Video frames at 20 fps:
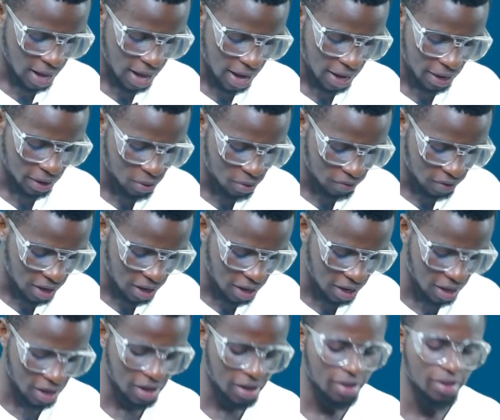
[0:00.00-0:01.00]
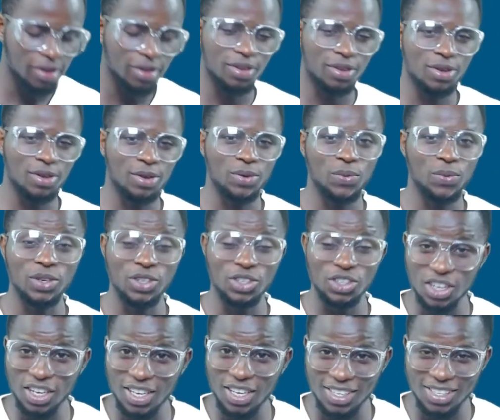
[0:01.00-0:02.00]
guy over here,
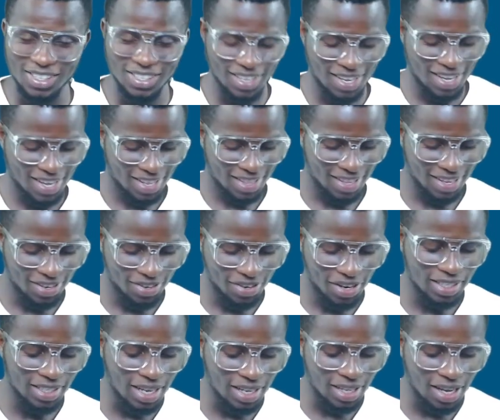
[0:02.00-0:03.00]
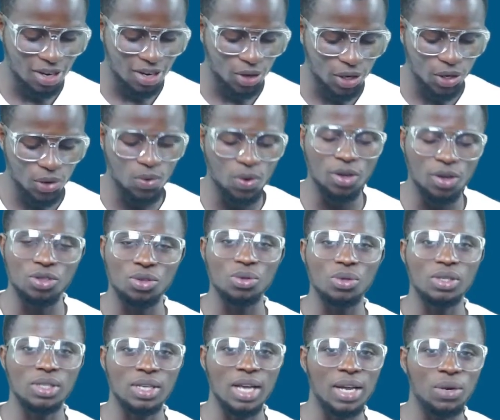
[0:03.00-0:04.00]
which is the greater than or equal
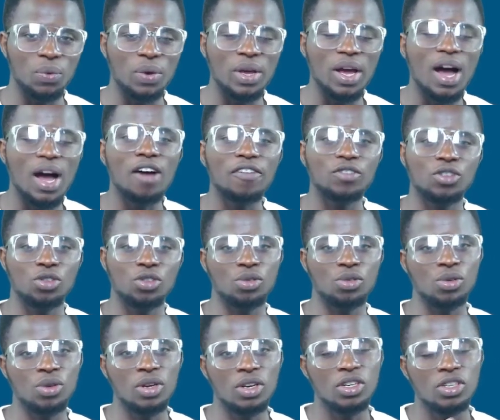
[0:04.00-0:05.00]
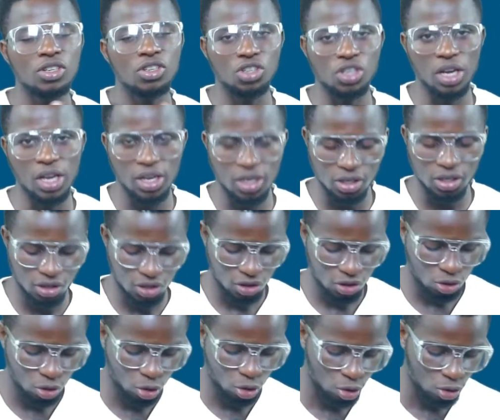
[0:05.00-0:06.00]
to sign, we have to change